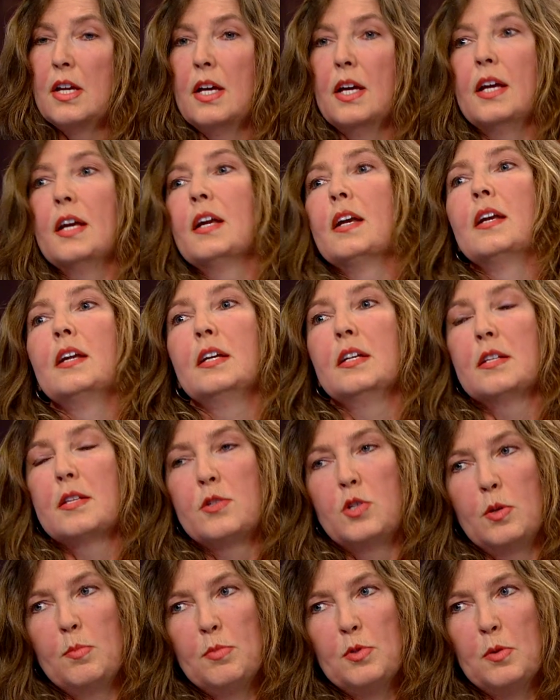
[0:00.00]
and it
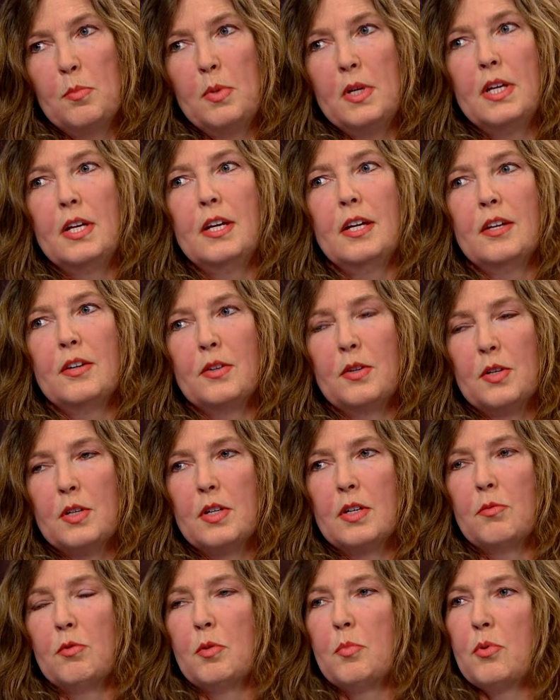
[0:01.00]
seemed to be,
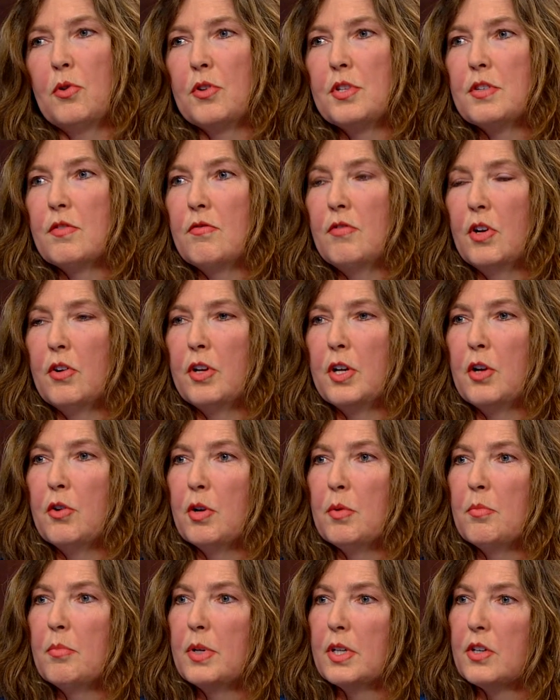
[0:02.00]
it, it reports a very
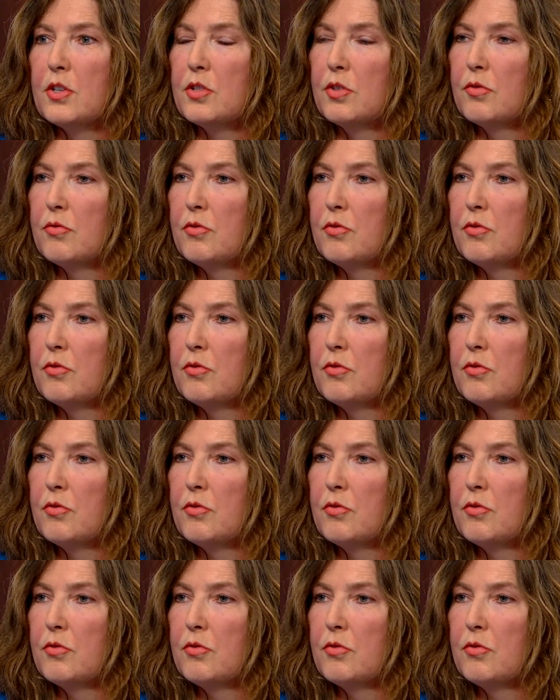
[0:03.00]
grim picture